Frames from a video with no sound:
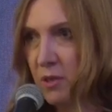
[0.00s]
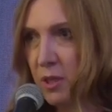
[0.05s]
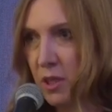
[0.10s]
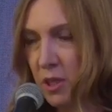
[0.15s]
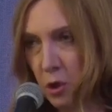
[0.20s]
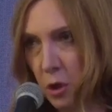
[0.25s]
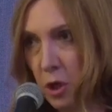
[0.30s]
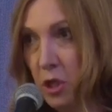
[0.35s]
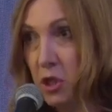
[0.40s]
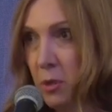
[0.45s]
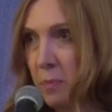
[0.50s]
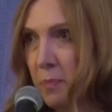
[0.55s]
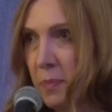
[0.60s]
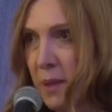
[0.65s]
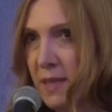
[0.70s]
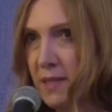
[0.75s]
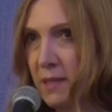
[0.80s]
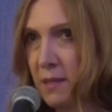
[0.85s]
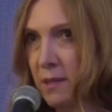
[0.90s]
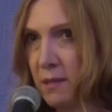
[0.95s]
the Croatian
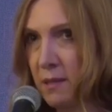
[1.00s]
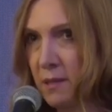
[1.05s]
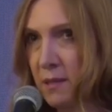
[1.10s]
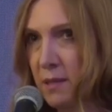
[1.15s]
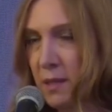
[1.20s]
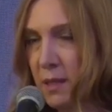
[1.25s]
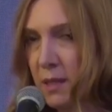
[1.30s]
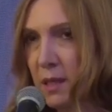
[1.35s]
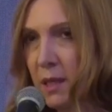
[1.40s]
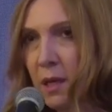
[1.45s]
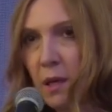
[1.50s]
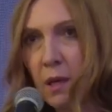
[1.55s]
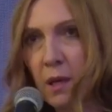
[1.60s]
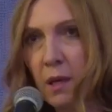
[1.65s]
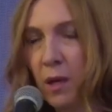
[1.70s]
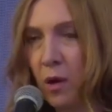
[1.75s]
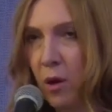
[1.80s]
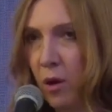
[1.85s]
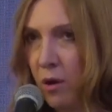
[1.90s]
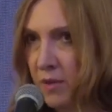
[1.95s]
Presidency
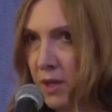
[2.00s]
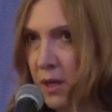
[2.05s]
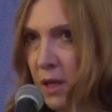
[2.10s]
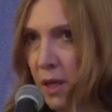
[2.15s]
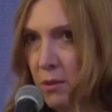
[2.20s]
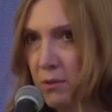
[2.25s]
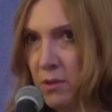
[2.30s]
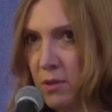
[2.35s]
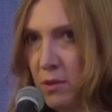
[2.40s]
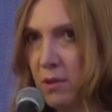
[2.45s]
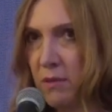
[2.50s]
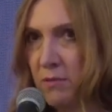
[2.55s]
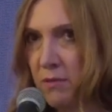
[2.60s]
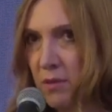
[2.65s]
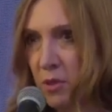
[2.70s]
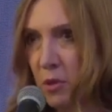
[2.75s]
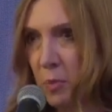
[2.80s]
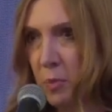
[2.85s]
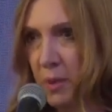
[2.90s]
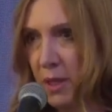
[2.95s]
of the Council of
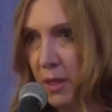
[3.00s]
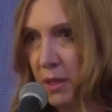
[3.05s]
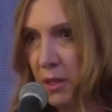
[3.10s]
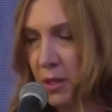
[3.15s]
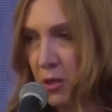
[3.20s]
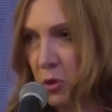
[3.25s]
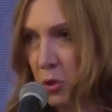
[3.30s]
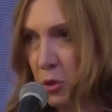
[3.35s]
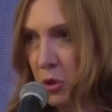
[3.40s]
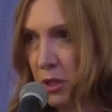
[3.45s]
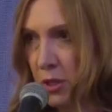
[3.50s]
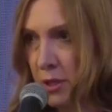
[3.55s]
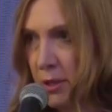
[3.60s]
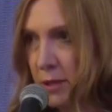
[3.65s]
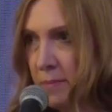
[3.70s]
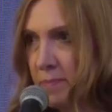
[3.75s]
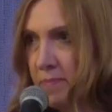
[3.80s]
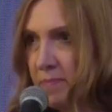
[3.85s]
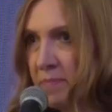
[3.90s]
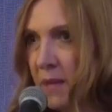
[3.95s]
the European
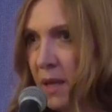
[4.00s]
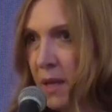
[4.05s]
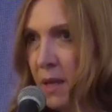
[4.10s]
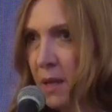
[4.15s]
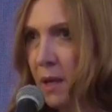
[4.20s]
Union.